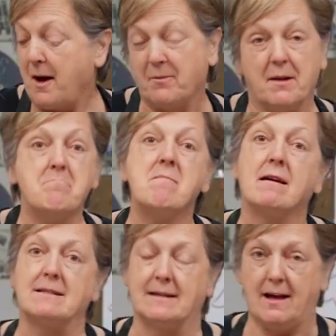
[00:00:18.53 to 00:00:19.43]
I'm going to
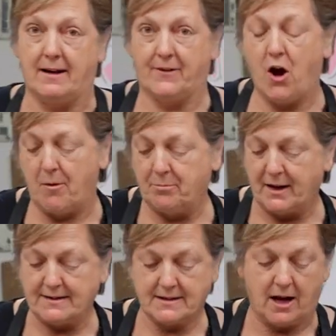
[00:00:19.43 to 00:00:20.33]
mix a kind of
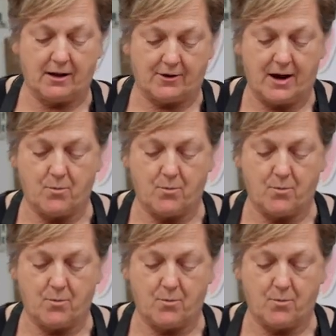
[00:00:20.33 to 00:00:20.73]
complex color.